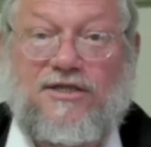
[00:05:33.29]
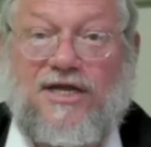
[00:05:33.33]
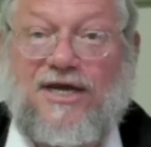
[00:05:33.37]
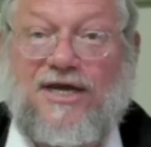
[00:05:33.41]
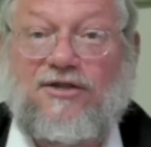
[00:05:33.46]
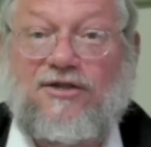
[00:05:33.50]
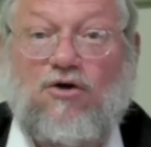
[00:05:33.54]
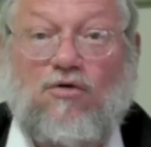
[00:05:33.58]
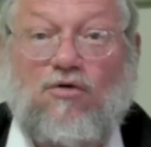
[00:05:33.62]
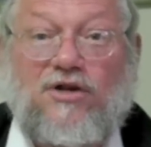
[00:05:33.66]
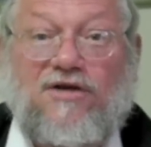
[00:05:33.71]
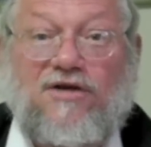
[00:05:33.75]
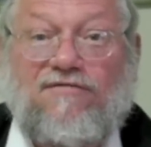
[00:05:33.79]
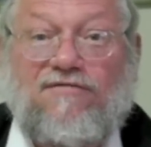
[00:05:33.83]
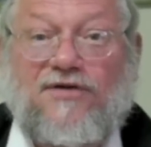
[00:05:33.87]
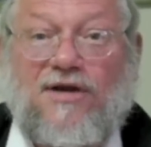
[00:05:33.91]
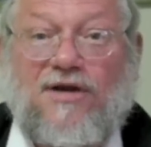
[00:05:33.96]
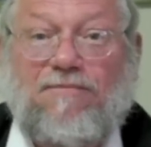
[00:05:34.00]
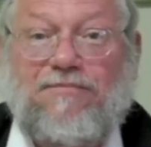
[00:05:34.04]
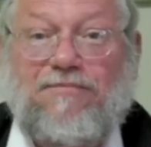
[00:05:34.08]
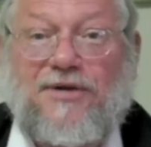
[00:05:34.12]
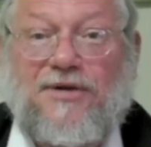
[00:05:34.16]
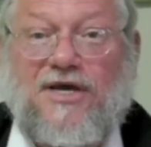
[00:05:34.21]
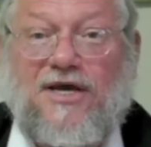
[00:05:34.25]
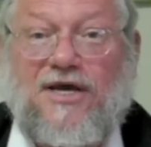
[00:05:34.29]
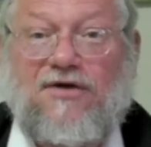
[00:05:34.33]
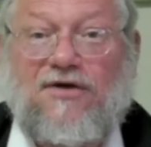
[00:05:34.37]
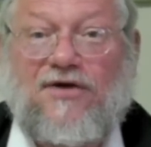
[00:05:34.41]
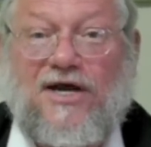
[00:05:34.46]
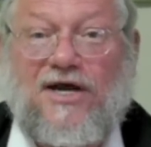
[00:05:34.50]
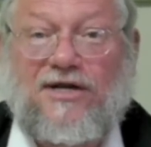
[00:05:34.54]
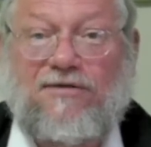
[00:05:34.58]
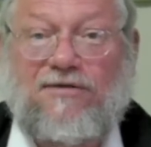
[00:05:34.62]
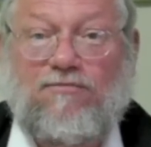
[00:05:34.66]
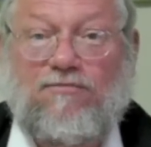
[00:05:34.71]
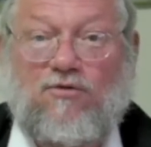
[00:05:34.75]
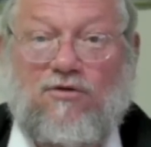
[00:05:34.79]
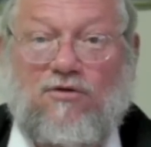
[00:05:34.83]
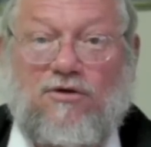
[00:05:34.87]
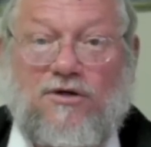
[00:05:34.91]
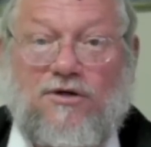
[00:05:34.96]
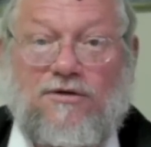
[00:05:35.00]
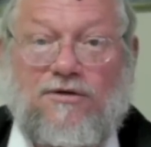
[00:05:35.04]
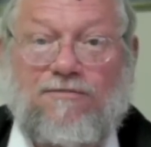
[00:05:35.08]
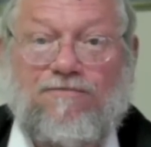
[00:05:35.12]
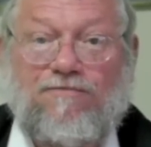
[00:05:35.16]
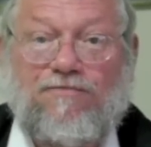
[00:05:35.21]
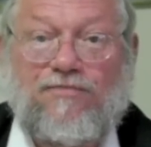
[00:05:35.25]
They don't even appear
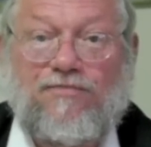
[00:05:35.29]
anymore.